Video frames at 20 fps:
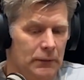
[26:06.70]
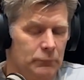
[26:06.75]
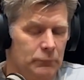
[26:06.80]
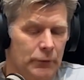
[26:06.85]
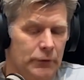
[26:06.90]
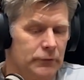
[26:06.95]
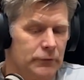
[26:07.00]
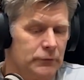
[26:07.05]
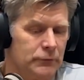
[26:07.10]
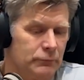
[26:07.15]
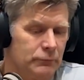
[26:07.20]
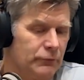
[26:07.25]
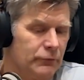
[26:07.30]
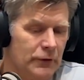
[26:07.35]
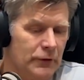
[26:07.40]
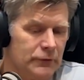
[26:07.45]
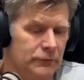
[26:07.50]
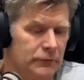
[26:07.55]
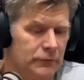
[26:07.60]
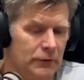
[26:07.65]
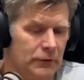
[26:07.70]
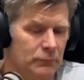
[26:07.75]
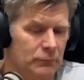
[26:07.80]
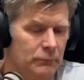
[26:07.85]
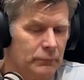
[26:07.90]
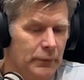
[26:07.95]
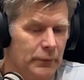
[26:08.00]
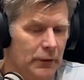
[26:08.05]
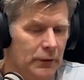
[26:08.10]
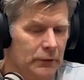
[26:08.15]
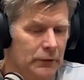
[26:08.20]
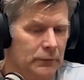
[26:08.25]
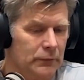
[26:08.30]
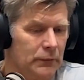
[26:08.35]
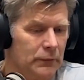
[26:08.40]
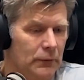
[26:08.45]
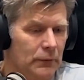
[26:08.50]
British, French and Pug